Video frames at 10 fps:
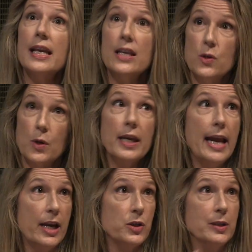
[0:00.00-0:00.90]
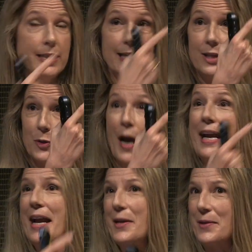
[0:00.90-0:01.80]
then you can actually
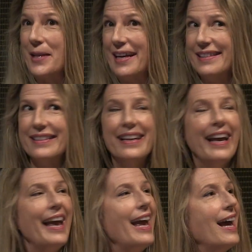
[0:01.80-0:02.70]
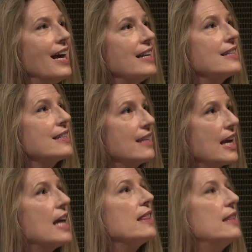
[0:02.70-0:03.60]
triangulate and
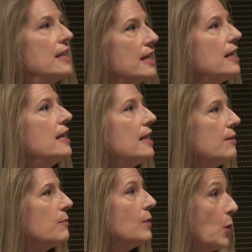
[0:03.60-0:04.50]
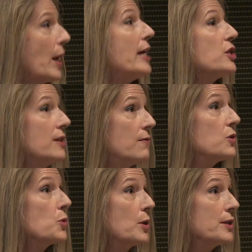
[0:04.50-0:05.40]
get the location of the
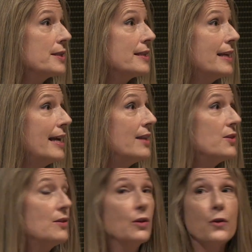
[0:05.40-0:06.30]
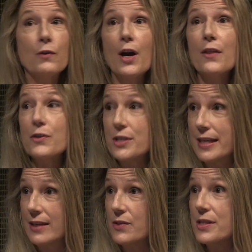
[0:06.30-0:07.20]
source and look for other
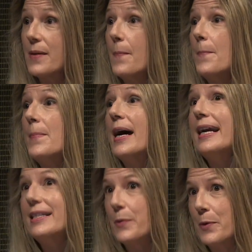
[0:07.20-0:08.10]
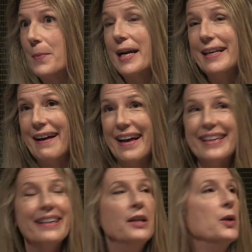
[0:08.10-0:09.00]
signals that might or might
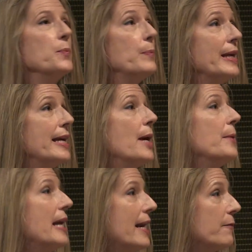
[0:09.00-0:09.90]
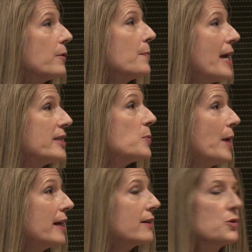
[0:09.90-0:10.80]
not be emanating from that
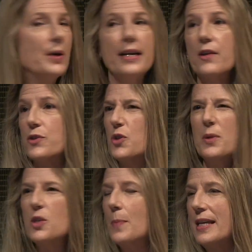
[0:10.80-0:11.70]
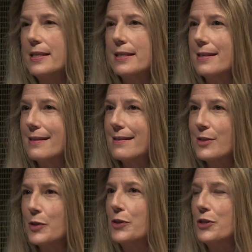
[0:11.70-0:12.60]
spot. Because right now there's too much space to
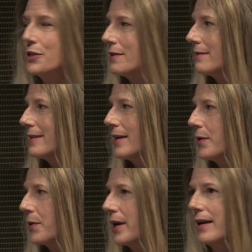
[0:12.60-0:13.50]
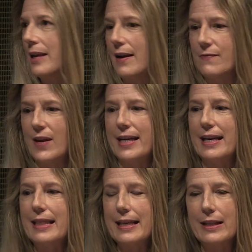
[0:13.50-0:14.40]
search to say, okay, can I find
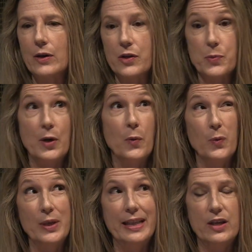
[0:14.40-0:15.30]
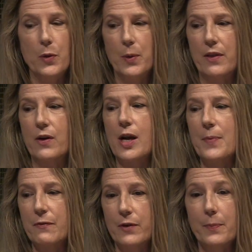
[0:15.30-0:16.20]
anything there? Because we don't really know where they're
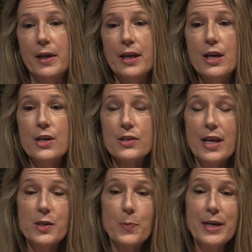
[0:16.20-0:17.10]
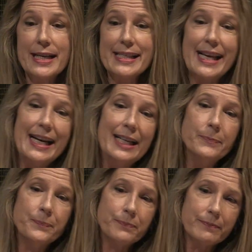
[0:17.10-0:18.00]
coming from. So that's pretty
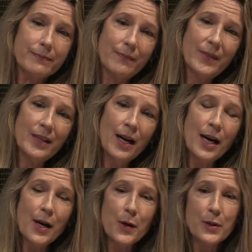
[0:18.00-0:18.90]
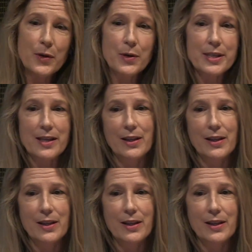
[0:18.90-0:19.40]
exciting. Uh, there is a